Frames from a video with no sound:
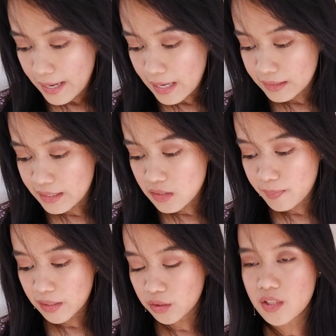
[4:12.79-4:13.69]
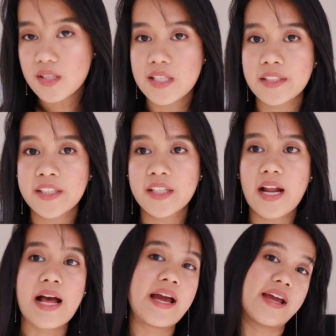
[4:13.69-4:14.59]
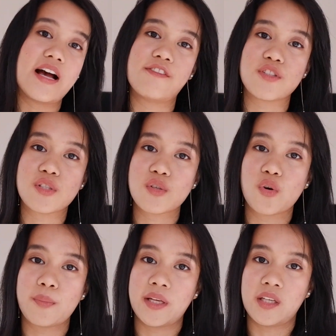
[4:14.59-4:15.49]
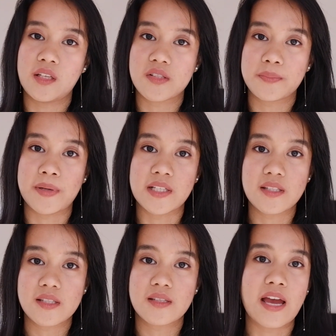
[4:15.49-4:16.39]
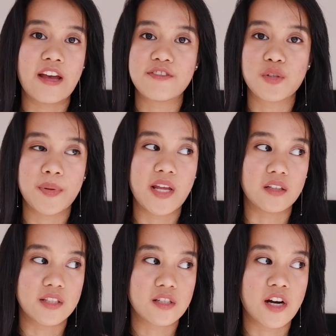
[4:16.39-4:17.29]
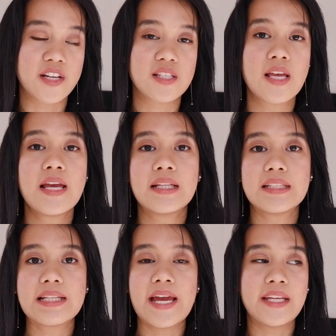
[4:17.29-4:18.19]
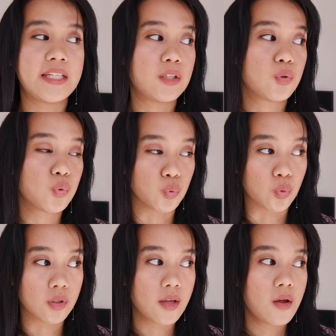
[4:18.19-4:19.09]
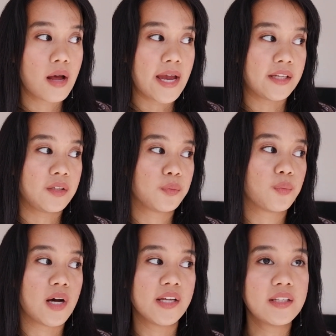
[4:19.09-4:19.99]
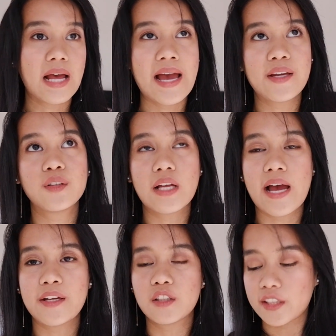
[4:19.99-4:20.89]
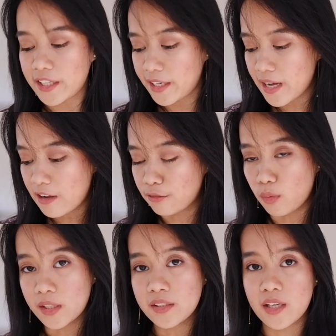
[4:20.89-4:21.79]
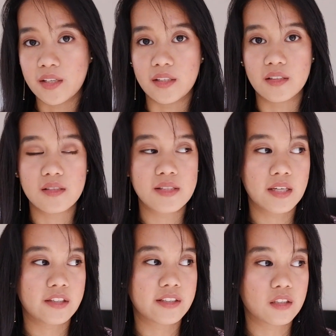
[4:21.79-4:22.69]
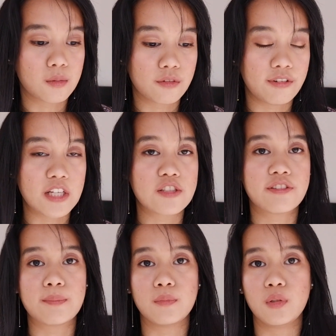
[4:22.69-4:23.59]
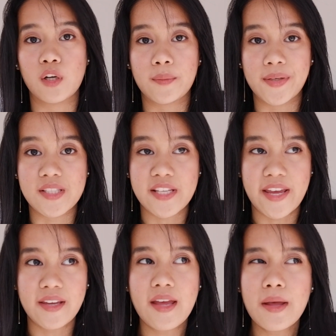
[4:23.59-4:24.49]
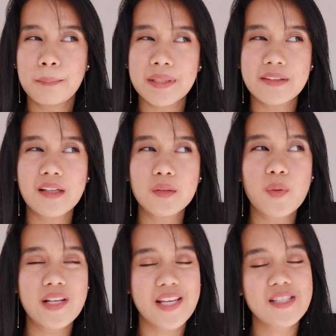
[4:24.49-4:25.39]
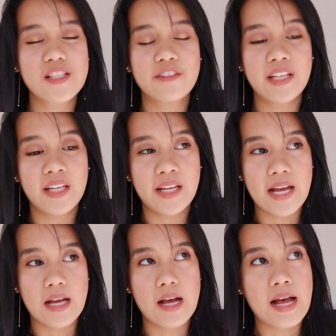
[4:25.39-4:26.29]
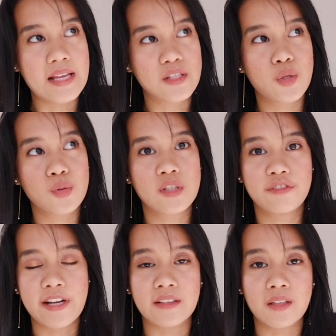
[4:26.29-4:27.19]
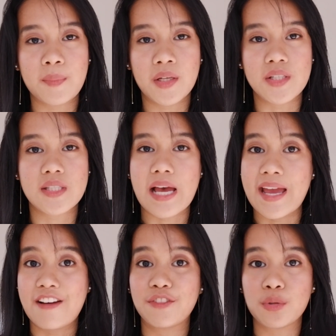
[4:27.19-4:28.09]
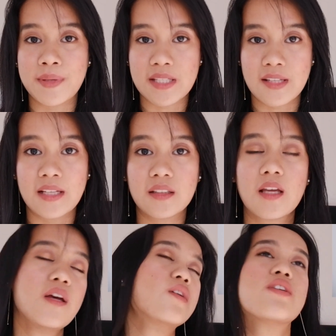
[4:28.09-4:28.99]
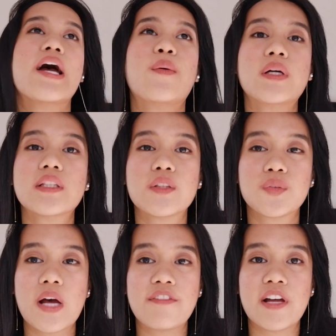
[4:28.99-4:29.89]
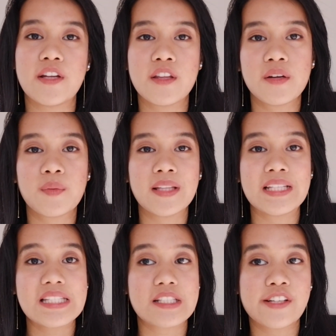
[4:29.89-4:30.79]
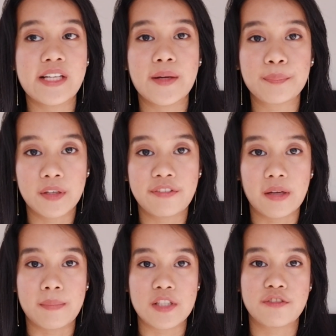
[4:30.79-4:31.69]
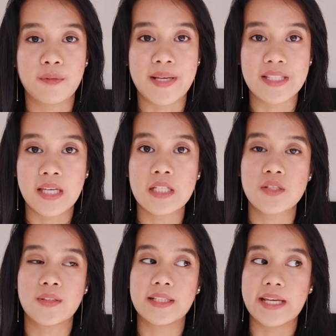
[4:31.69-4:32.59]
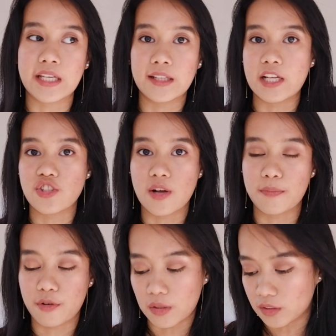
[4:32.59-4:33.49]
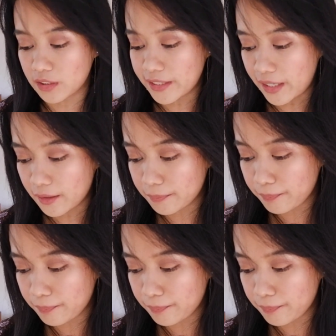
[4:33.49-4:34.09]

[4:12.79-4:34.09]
And then spot concealer, I have so many spots, I have so many acne scars that I need 2. I need 1. I already have 1, the Secret Camouflage from Laura Mercier, but that one isn't really as user-friendly because I have to mix that. So I want to have another one that's really a perfect match for my skin, so that I can touch up throughout the day.